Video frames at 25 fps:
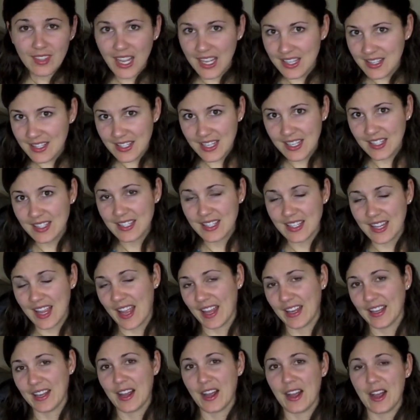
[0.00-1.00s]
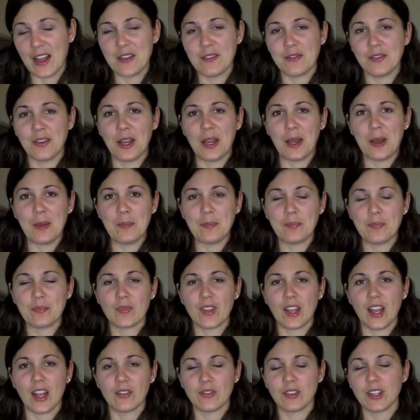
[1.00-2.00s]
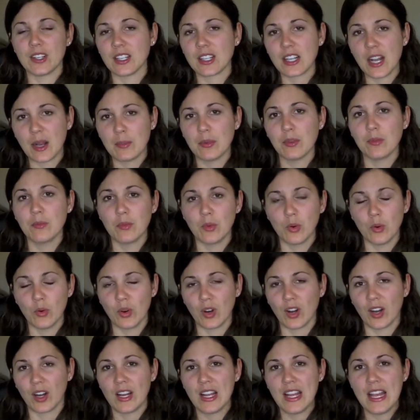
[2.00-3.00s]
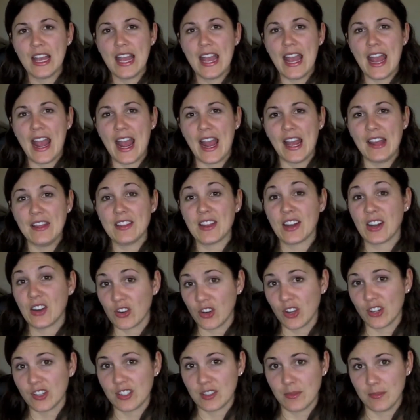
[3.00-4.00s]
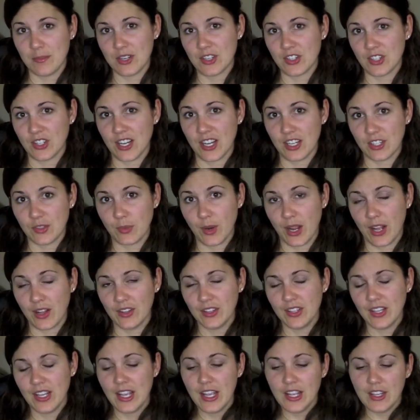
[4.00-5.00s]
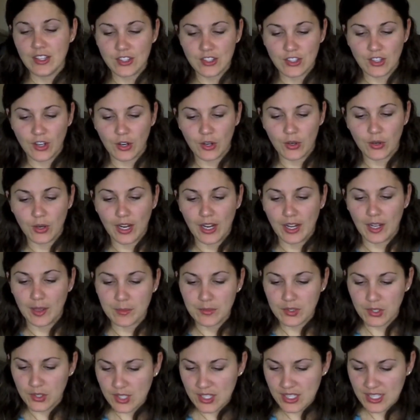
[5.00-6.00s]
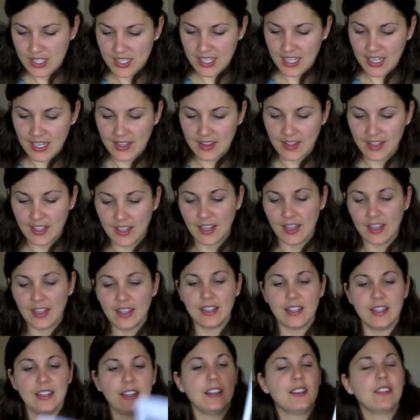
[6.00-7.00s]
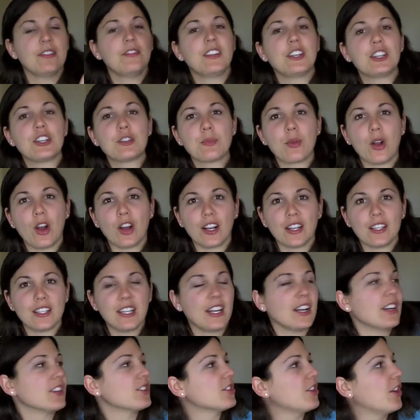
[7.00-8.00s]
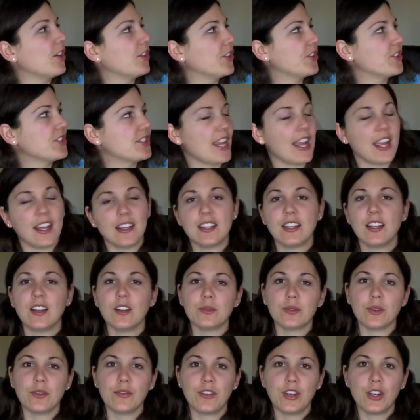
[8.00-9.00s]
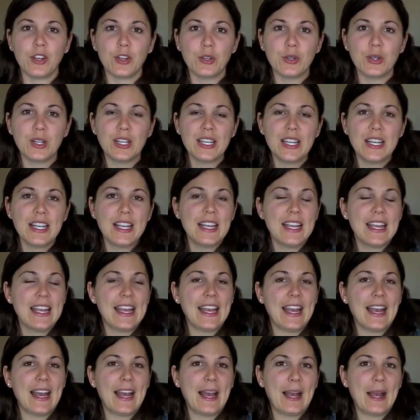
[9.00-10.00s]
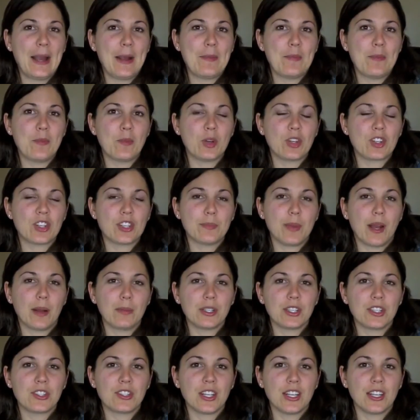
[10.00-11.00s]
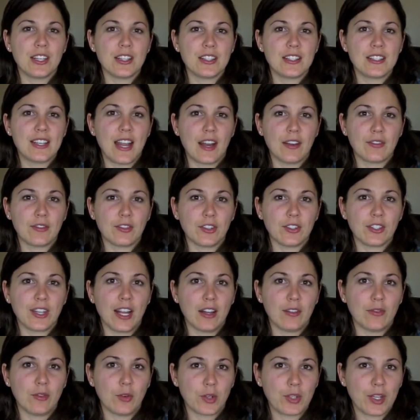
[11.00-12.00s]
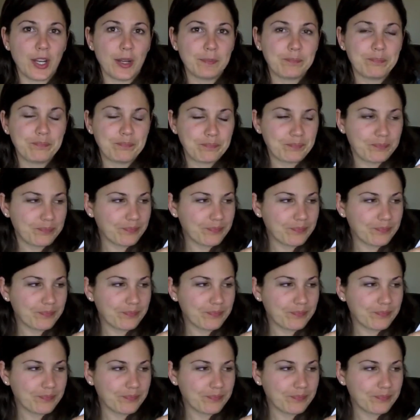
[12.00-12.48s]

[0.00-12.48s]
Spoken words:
And since then, I've written a couple more, and they're out on submission as well. So you can see the finished product here. It's called the Sand Hill Review, which is published in Stanford, California.